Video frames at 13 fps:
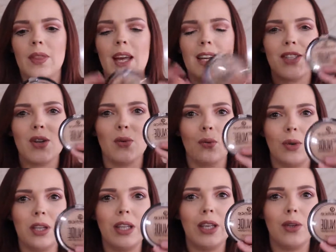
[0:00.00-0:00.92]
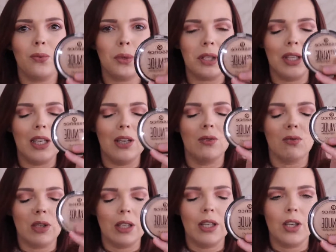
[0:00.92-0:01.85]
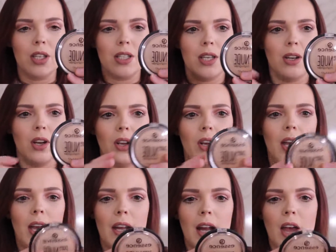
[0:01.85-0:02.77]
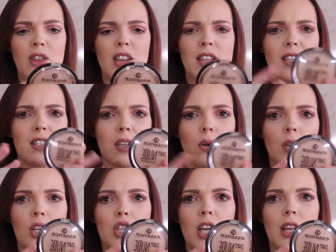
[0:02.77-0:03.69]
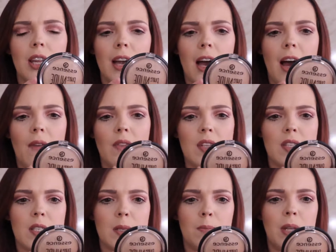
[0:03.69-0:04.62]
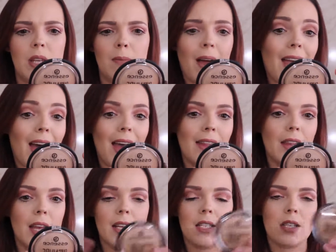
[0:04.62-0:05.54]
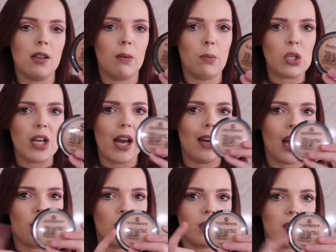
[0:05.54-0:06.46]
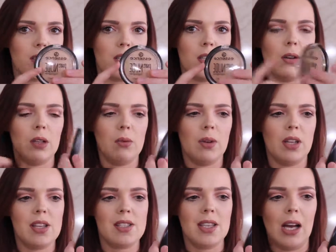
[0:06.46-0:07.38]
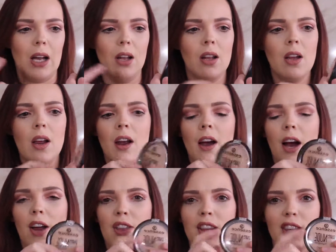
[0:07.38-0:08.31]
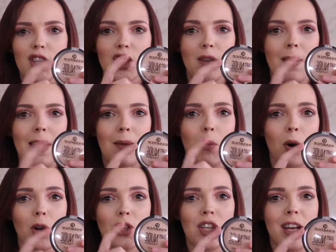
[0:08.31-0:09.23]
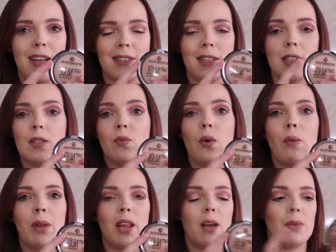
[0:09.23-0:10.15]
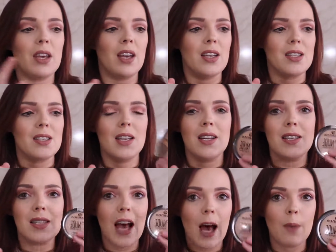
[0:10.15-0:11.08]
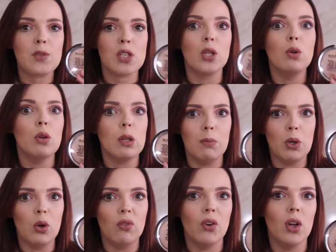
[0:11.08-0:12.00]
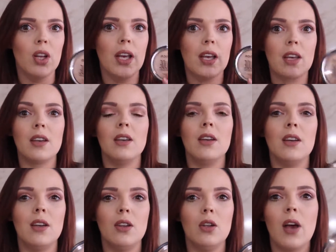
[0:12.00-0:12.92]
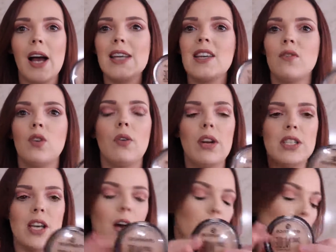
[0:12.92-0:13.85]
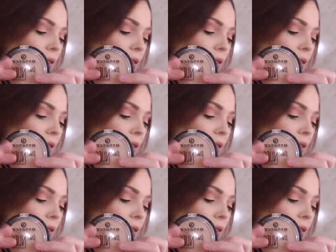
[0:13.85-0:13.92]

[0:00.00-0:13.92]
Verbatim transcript: that is a really, really, really good deal. And I think this is the only shade they have. This is Be My Highlight number 10. I think this is the only one they sell. I think they should make more shades in this formula because it is absolutely beautiful. Like, you guys have no idea how